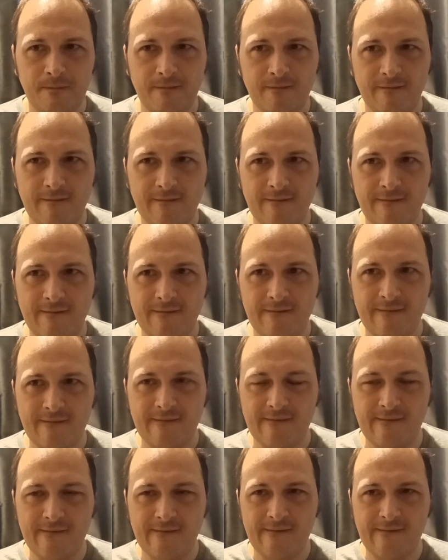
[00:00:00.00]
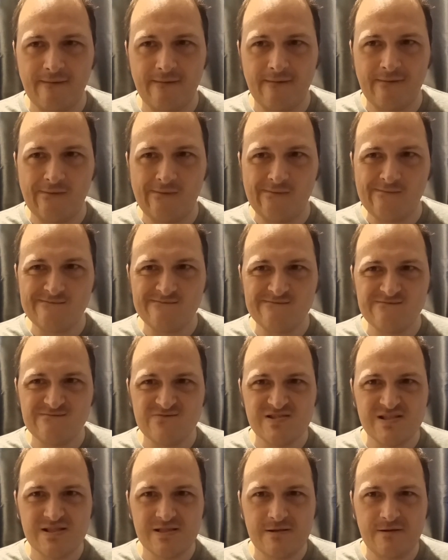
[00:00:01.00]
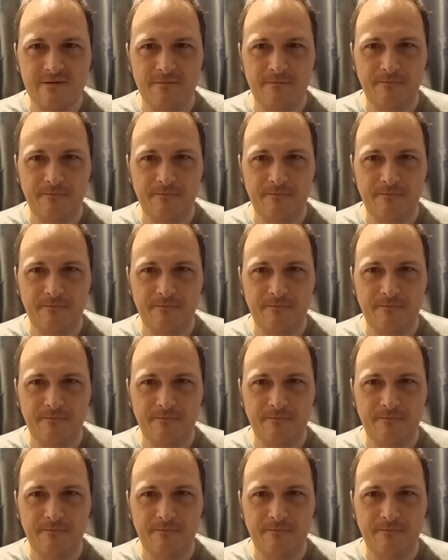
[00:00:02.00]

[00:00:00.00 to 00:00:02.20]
(no one is talking)